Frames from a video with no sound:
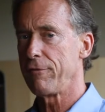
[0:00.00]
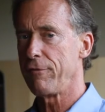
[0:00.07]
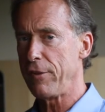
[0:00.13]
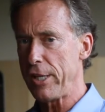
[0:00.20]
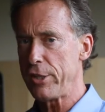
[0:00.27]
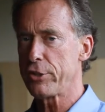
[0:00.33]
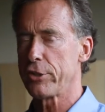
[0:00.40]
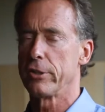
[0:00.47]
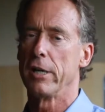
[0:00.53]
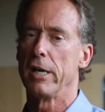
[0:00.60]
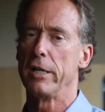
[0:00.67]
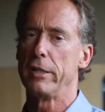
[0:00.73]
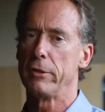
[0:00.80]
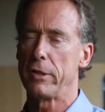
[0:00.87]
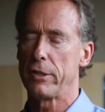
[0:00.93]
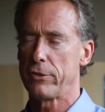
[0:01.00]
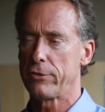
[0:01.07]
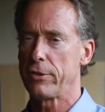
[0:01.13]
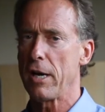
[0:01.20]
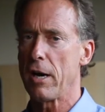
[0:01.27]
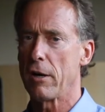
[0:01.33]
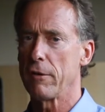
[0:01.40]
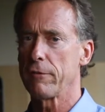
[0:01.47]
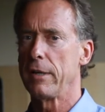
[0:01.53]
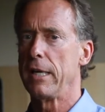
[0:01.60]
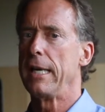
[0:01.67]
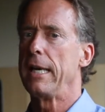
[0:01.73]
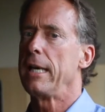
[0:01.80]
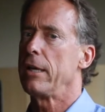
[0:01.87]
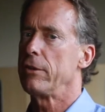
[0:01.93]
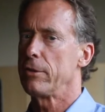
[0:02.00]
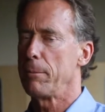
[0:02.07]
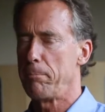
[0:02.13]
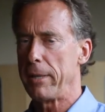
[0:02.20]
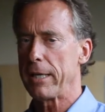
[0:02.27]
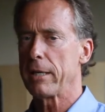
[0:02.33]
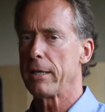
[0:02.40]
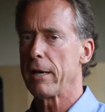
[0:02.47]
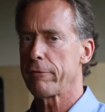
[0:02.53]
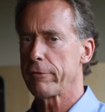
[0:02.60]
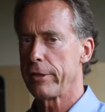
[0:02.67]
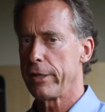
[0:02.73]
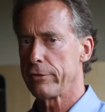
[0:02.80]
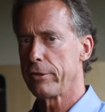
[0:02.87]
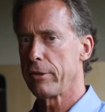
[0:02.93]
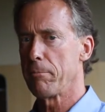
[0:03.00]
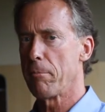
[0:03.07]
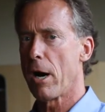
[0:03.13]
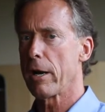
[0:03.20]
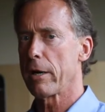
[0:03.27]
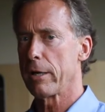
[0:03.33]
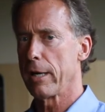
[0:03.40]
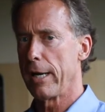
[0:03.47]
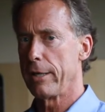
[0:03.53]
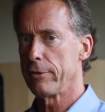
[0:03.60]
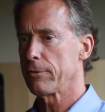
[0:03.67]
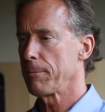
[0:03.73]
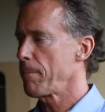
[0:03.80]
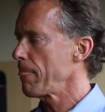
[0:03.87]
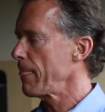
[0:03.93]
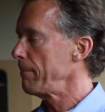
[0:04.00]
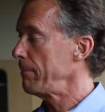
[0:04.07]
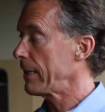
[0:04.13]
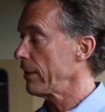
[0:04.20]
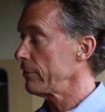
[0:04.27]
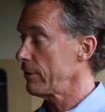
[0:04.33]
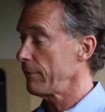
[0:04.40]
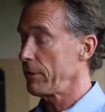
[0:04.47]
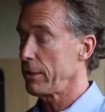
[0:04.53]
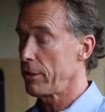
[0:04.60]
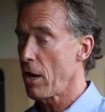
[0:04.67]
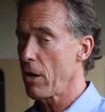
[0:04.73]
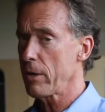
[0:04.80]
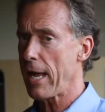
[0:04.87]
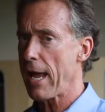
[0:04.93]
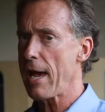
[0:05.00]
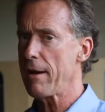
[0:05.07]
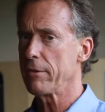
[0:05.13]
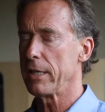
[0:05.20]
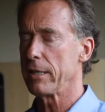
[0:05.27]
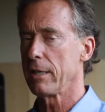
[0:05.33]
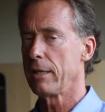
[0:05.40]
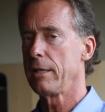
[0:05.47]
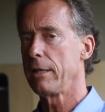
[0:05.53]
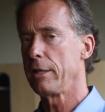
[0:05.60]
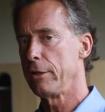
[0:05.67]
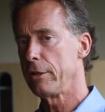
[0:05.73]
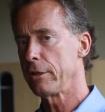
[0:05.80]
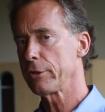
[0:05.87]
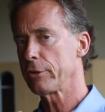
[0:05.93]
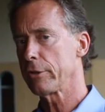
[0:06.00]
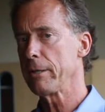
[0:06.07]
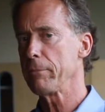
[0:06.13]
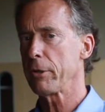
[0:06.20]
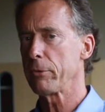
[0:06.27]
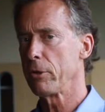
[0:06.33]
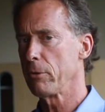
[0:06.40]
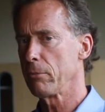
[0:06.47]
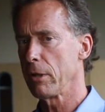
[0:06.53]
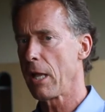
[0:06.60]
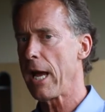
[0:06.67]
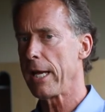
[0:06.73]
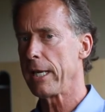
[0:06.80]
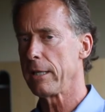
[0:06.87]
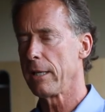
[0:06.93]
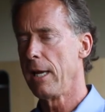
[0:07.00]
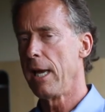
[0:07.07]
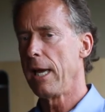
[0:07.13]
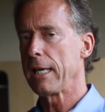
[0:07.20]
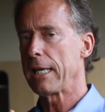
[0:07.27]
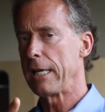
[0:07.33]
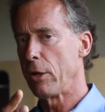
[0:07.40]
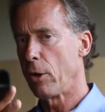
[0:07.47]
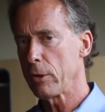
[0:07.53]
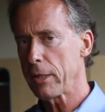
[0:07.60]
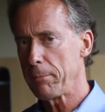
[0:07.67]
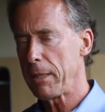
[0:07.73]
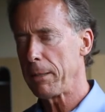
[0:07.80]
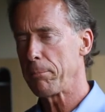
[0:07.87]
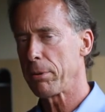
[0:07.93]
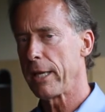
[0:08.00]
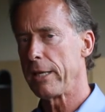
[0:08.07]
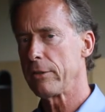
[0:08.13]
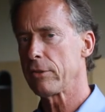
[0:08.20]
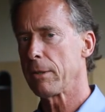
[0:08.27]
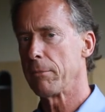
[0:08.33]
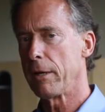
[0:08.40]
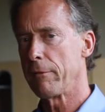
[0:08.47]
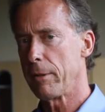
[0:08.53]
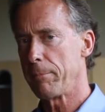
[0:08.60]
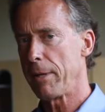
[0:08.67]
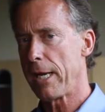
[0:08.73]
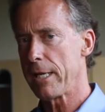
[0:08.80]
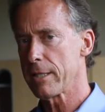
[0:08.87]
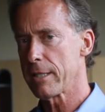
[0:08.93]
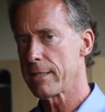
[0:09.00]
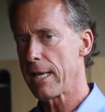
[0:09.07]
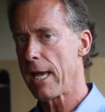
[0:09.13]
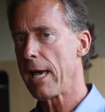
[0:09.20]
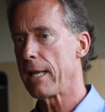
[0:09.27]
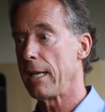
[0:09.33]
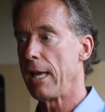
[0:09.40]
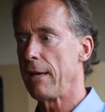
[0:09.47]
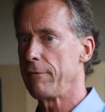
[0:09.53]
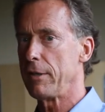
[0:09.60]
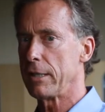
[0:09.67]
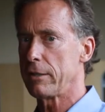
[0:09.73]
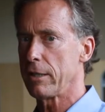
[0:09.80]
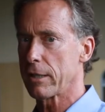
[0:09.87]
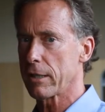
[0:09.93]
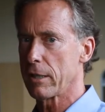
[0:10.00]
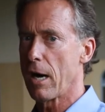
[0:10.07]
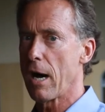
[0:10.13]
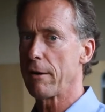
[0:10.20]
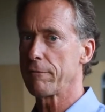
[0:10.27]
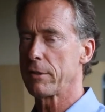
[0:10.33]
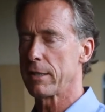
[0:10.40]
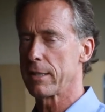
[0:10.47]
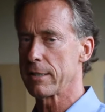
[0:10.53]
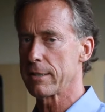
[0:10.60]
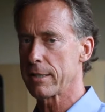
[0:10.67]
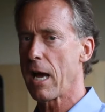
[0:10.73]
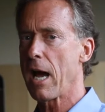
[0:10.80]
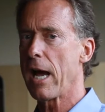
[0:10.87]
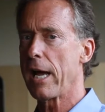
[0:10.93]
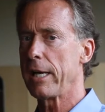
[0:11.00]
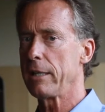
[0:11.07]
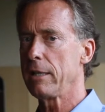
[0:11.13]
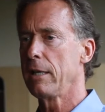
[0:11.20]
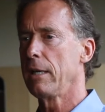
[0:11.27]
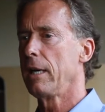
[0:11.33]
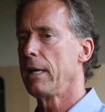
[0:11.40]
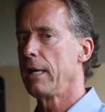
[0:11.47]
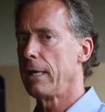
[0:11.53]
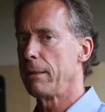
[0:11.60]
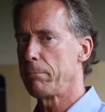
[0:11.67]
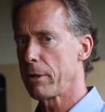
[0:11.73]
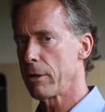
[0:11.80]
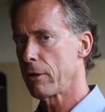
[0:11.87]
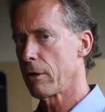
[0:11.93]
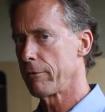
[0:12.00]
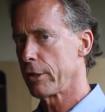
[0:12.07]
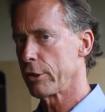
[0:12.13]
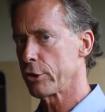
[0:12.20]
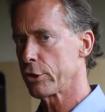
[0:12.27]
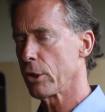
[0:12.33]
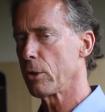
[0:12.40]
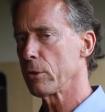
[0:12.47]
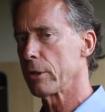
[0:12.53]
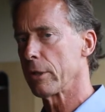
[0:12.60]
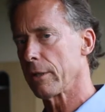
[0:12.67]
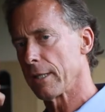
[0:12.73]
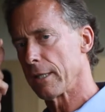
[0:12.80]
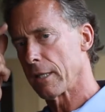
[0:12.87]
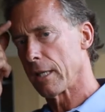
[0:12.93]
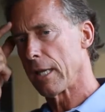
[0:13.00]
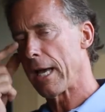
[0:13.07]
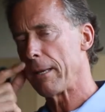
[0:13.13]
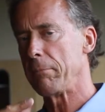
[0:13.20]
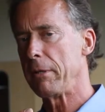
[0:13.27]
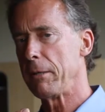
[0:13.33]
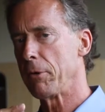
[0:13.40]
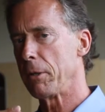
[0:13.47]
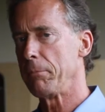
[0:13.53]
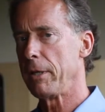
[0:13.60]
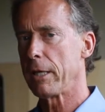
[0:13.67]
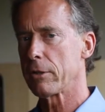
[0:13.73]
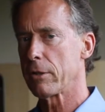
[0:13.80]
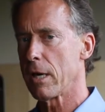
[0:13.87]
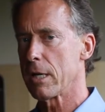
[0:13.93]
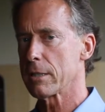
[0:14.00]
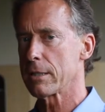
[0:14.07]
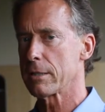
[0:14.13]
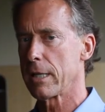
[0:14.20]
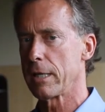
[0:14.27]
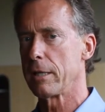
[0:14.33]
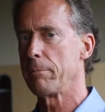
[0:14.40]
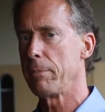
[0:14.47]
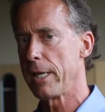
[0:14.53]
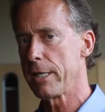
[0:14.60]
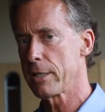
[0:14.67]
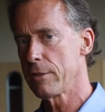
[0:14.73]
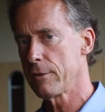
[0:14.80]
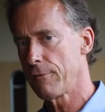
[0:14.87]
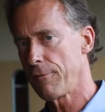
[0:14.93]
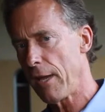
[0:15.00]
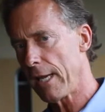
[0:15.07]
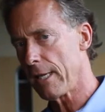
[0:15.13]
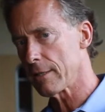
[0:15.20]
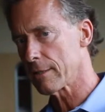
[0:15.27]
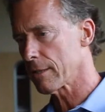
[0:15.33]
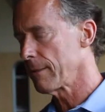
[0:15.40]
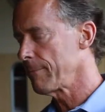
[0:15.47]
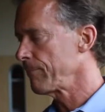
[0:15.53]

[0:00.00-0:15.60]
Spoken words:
feature unto itself is a big enough reason to modernize. Because if you don't have it, your treatment room light can only be placed above the patient's head. If you took it off to the side and put it over your shoulder, then the light beam would be across the side of the patient's face.